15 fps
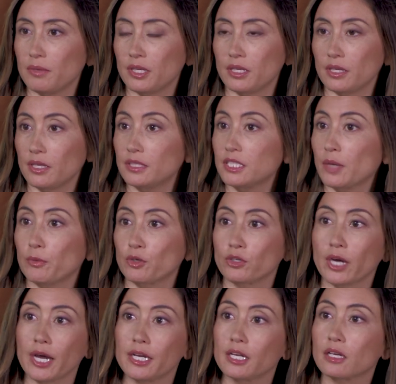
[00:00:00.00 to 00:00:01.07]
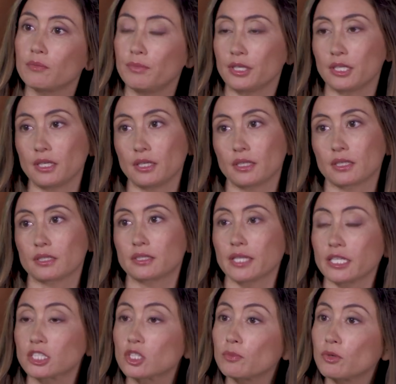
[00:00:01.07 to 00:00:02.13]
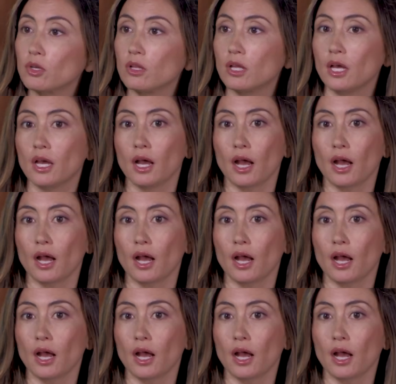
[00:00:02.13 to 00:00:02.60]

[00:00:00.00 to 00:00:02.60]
making it democratic, making it accessible,